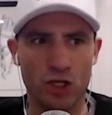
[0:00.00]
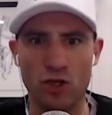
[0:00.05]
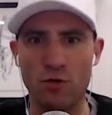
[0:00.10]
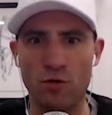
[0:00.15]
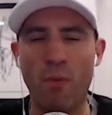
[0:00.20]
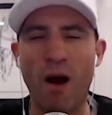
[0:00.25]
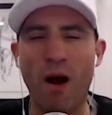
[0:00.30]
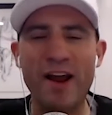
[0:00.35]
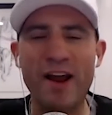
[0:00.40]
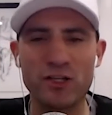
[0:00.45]

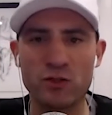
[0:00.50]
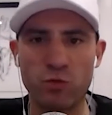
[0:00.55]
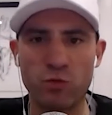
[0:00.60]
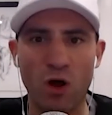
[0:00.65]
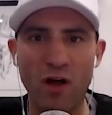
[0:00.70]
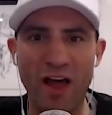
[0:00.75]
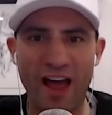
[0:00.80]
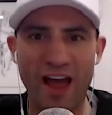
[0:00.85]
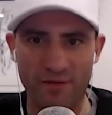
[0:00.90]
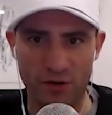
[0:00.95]
You might as
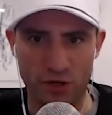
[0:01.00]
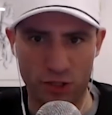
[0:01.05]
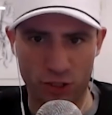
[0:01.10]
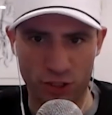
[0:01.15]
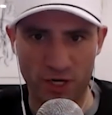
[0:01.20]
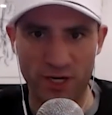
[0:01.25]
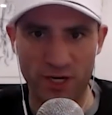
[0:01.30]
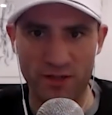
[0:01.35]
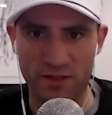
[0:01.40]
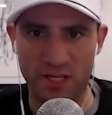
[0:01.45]
well have a
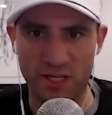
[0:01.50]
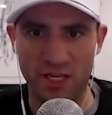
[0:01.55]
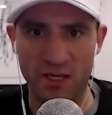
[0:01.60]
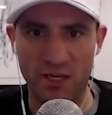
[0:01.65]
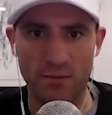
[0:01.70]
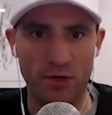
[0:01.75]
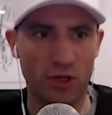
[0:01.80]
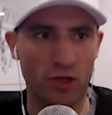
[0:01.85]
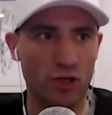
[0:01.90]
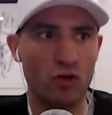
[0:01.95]
shit
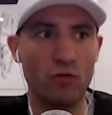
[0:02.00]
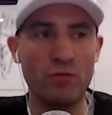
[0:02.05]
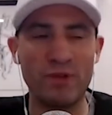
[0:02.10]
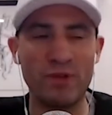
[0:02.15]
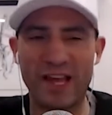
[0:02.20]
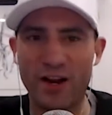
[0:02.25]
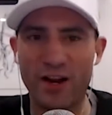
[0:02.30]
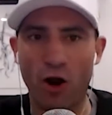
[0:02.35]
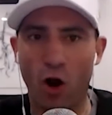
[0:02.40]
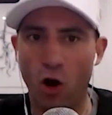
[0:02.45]
team,
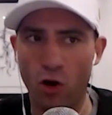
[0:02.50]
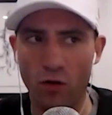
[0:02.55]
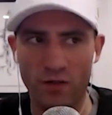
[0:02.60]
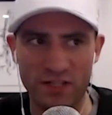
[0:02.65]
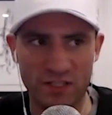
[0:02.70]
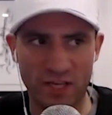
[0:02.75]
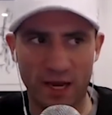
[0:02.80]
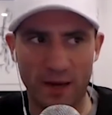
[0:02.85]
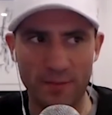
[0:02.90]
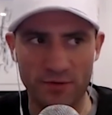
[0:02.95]
accumulate all
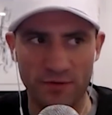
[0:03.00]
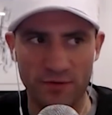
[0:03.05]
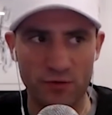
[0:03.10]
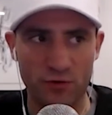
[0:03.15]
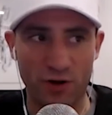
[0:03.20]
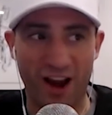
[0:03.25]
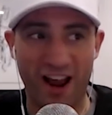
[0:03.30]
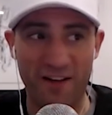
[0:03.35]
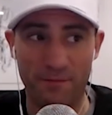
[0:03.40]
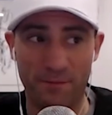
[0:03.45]
these types of
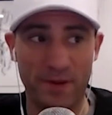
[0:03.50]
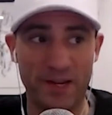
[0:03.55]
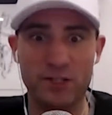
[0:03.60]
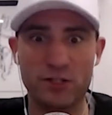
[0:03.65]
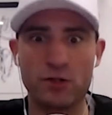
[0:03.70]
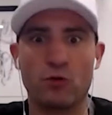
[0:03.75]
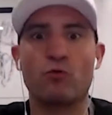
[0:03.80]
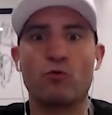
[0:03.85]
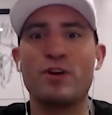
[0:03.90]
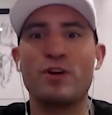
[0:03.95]
draft
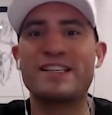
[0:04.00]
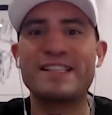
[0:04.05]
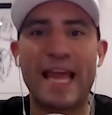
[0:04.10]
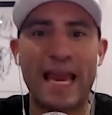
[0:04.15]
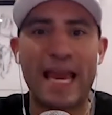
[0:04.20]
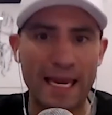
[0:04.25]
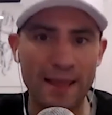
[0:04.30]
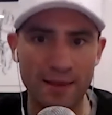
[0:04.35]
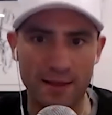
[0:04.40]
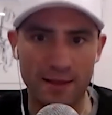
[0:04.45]
picks,
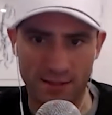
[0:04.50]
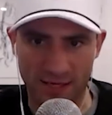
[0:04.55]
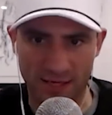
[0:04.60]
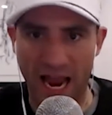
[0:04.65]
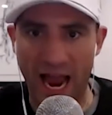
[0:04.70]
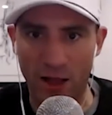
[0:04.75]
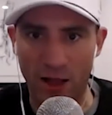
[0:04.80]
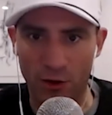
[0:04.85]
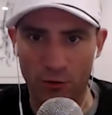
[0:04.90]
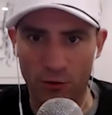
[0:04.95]
retain the
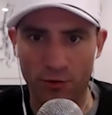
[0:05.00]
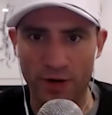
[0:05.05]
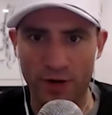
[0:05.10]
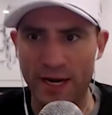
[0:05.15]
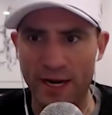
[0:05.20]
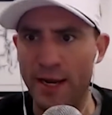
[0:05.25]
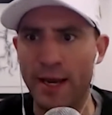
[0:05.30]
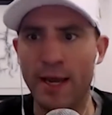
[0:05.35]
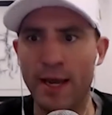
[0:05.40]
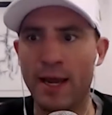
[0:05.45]

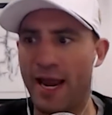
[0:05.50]
salary,